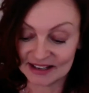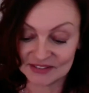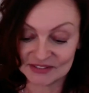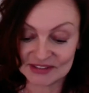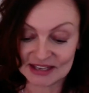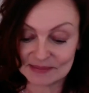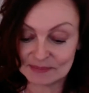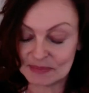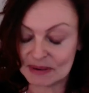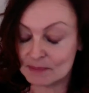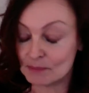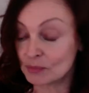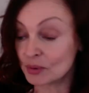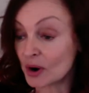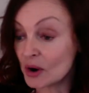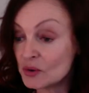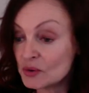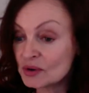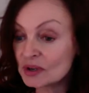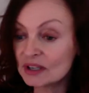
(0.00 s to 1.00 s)
They'd been
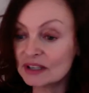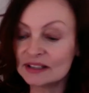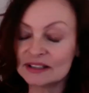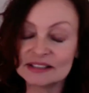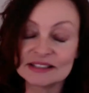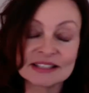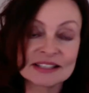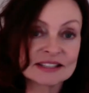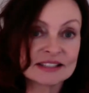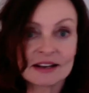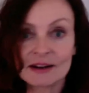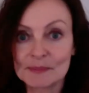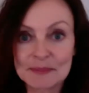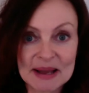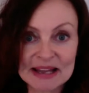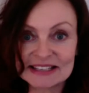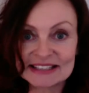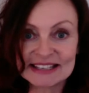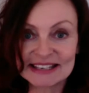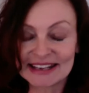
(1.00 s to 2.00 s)
broken and stuck
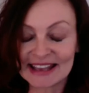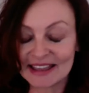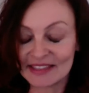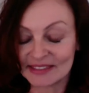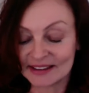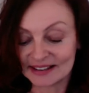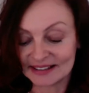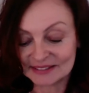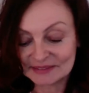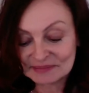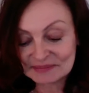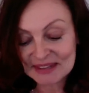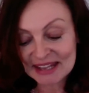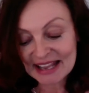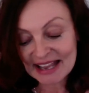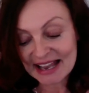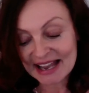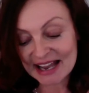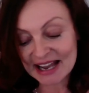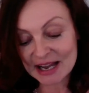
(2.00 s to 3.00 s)
back together,
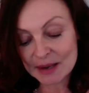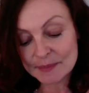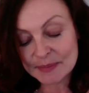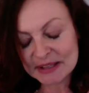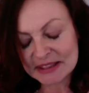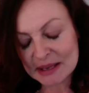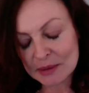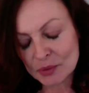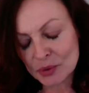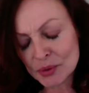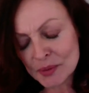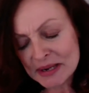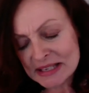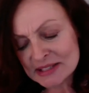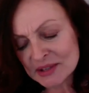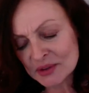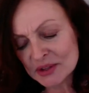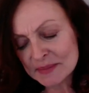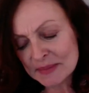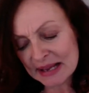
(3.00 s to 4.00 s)
but they were
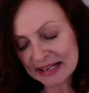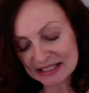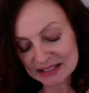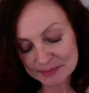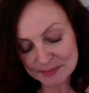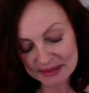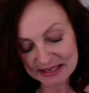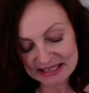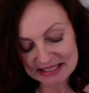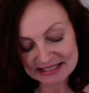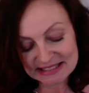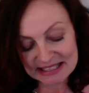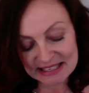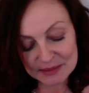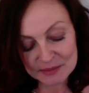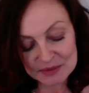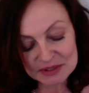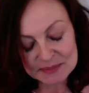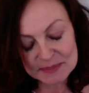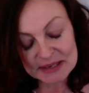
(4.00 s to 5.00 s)
always on the mantelpiece. And
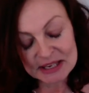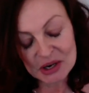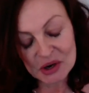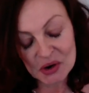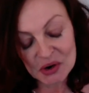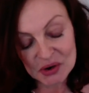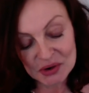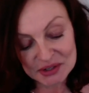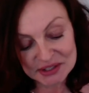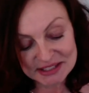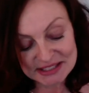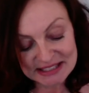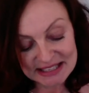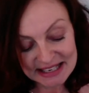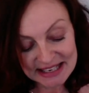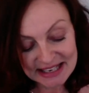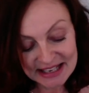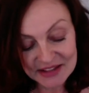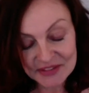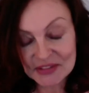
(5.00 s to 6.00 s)
it was because
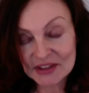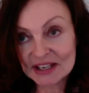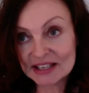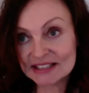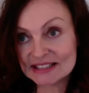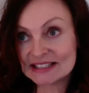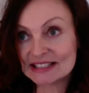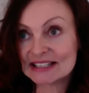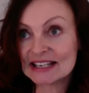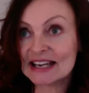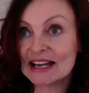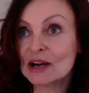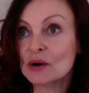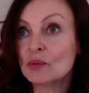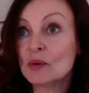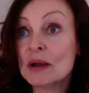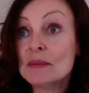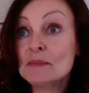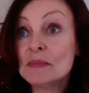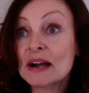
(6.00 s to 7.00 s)
that
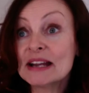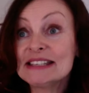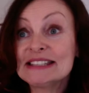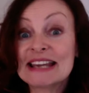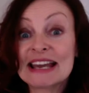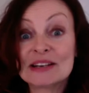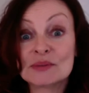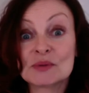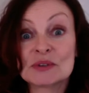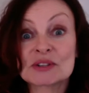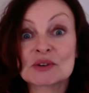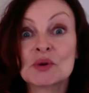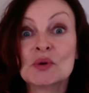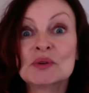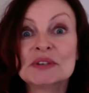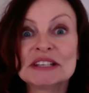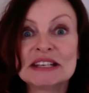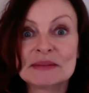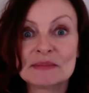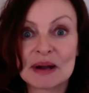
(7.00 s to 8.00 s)
when my dad was
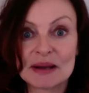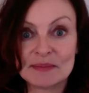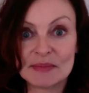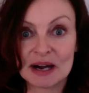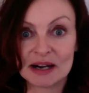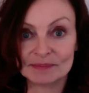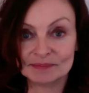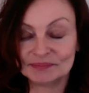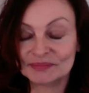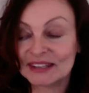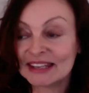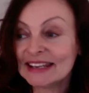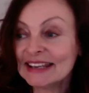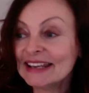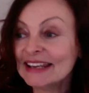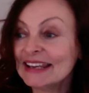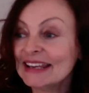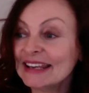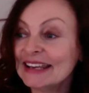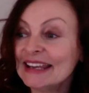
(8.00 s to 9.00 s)
courting my mum,
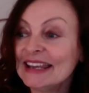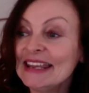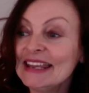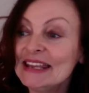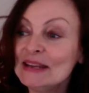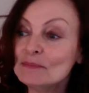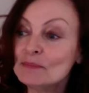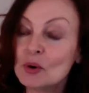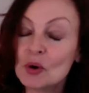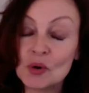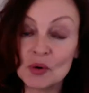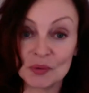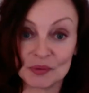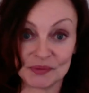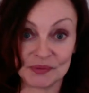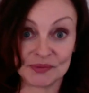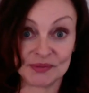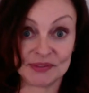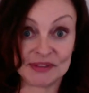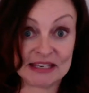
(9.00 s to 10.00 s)
he bought
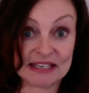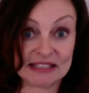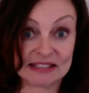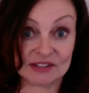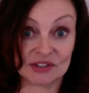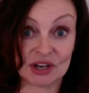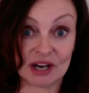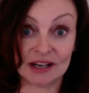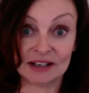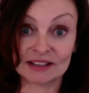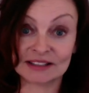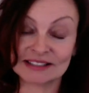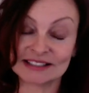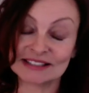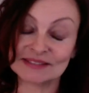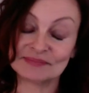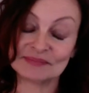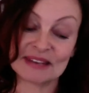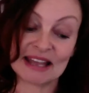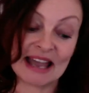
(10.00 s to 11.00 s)
these
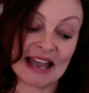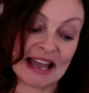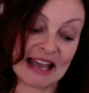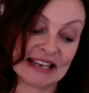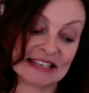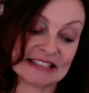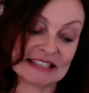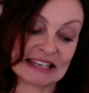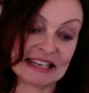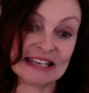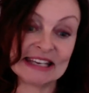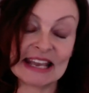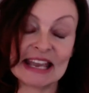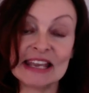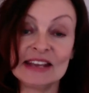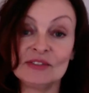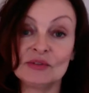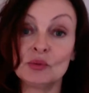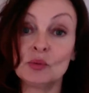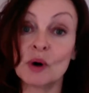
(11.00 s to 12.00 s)
ducks and he
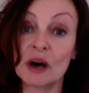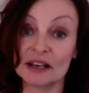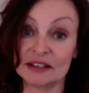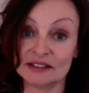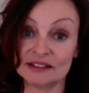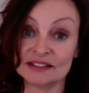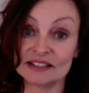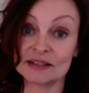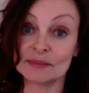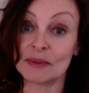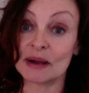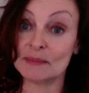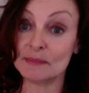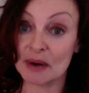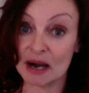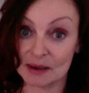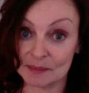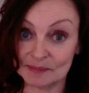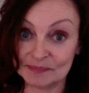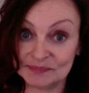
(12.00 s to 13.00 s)
gave one to my
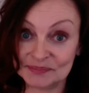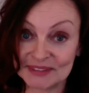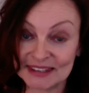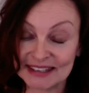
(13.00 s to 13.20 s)
mum,